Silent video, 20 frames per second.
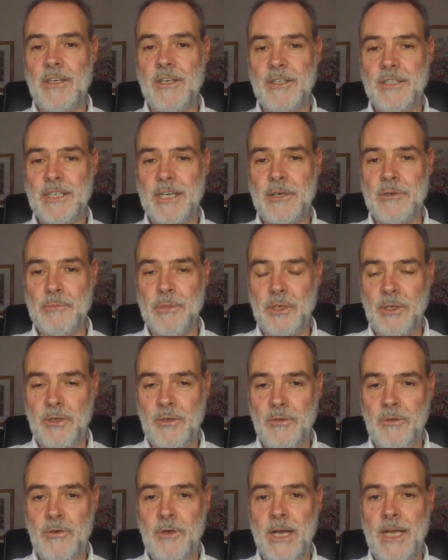going to help
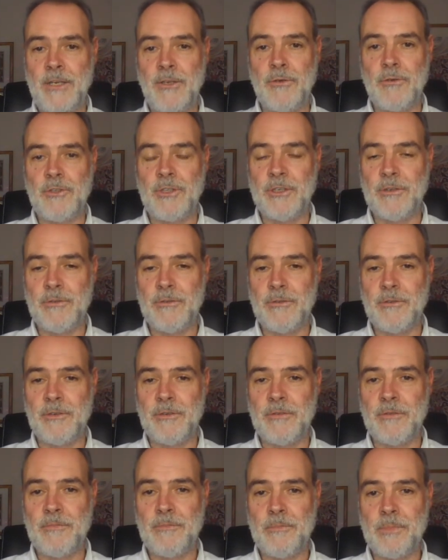you and your
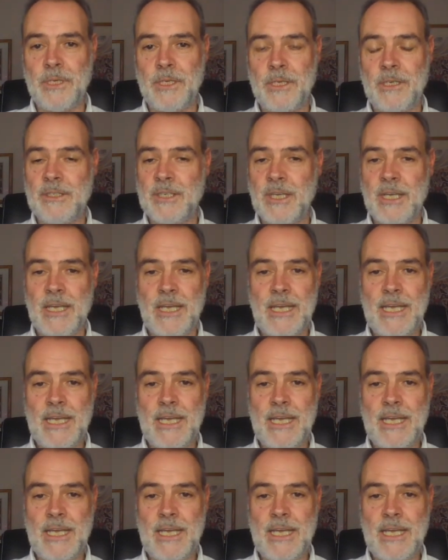children because